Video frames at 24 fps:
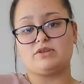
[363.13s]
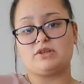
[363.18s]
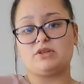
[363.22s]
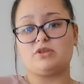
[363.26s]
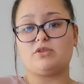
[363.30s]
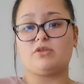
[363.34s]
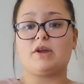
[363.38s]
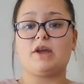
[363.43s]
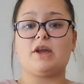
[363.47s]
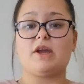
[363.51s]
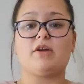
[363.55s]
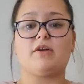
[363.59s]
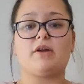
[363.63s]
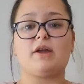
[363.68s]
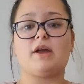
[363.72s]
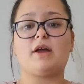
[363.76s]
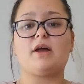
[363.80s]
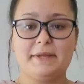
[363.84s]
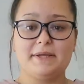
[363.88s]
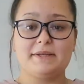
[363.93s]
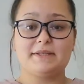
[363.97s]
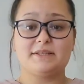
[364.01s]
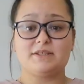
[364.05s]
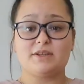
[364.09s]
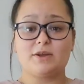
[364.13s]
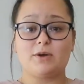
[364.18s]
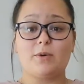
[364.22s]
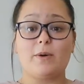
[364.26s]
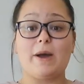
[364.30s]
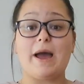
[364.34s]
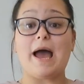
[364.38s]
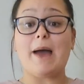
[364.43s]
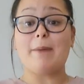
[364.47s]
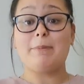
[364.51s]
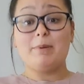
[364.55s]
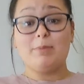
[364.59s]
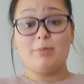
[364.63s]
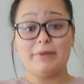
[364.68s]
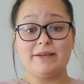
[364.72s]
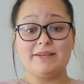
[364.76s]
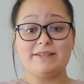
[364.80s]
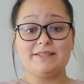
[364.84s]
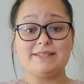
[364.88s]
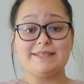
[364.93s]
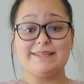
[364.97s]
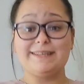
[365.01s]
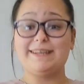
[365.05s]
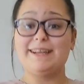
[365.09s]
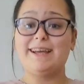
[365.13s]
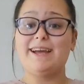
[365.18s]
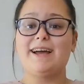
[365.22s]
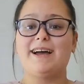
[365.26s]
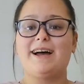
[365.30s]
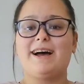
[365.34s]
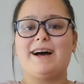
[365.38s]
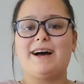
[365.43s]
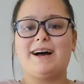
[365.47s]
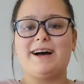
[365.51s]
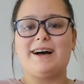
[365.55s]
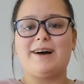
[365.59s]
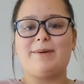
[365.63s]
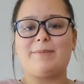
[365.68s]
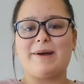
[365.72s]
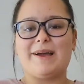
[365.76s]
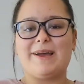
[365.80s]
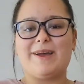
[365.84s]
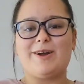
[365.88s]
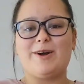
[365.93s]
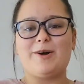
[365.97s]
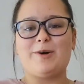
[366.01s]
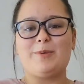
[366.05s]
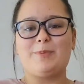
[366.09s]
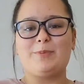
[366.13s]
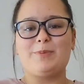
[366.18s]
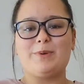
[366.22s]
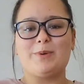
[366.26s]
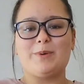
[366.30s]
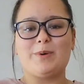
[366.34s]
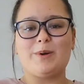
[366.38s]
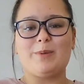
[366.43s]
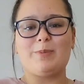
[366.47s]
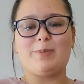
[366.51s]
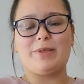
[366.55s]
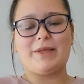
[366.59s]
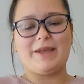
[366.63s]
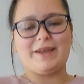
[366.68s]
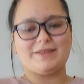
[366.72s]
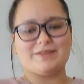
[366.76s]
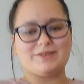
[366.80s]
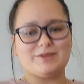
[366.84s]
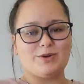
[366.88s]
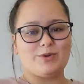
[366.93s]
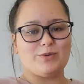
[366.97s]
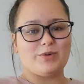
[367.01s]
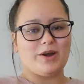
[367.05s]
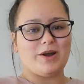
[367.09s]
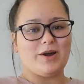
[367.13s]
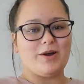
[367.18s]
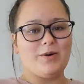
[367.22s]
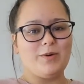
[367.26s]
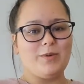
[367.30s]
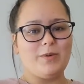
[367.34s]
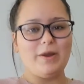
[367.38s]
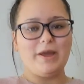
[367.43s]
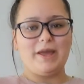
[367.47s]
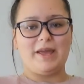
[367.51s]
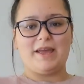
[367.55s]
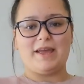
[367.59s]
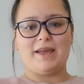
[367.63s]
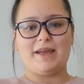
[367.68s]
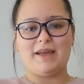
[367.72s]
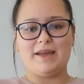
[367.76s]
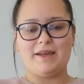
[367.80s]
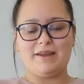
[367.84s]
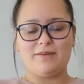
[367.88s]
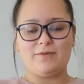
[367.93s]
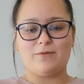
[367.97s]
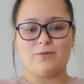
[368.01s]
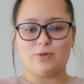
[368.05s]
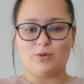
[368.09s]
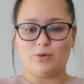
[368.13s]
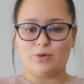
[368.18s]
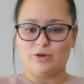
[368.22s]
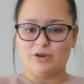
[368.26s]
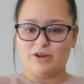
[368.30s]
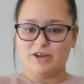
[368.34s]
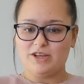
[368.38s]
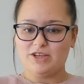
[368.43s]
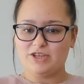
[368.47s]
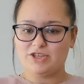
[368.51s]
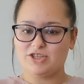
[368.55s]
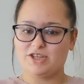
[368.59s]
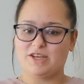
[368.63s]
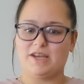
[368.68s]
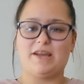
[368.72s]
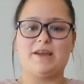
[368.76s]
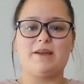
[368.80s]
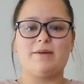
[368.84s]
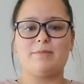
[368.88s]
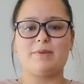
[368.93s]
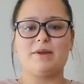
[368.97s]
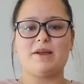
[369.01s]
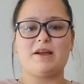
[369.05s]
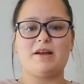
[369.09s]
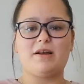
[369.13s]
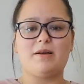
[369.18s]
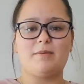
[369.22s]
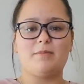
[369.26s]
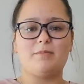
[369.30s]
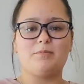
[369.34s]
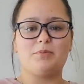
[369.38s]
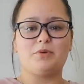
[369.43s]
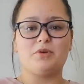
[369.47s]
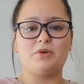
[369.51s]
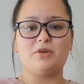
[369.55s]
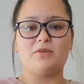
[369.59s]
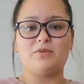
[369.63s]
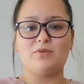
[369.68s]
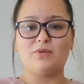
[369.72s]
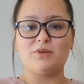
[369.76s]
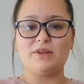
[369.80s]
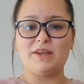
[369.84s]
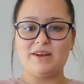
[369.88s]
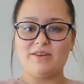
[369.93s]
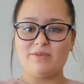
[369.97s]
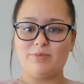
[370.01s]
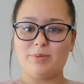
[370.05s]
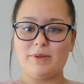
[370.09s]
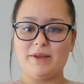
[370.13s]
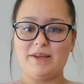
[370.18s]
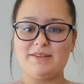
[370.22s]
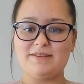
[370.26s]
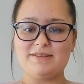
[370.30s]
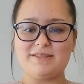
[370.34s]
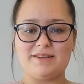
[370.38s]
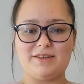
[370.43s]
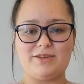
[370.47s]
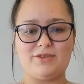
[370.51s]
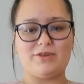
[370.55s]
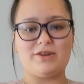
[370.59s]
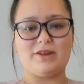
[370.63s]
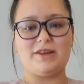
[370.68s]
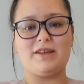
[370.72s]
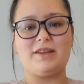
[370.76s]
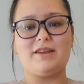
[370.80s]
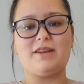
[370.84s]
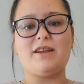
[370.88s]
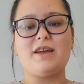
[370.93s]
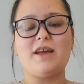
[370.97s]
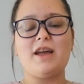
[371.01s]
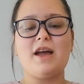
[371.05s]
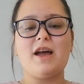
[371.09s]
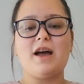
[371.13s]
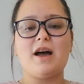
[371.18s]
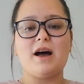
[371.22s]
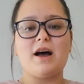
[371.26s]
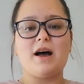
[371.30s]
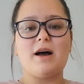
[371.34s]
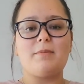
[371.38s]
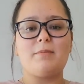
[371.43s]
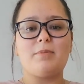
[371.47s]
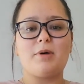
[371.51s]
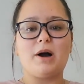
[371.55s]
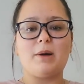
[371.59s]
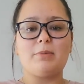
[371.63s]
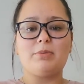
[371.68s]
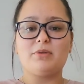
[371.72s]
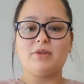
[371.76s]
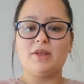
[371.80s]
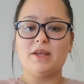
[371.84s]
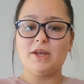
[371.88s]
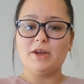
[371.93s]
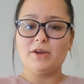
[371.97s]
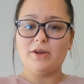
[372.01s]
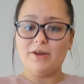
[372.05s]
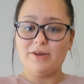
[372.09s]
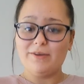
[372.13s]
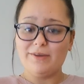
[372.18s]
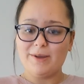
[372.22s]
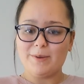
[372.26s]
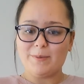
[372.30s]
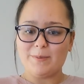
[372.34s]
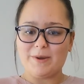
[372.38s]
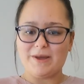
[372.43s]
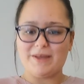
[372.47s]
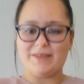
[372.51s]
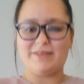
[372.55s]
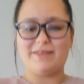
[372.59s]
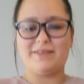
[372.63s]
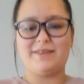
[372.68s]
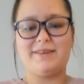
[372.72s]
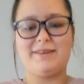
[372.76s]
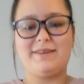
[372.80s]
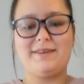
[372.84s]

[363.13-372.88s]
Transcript: in your area. So happy planting! I hope your plants grow and flourish and become beautiful native plants that you can populate your area with.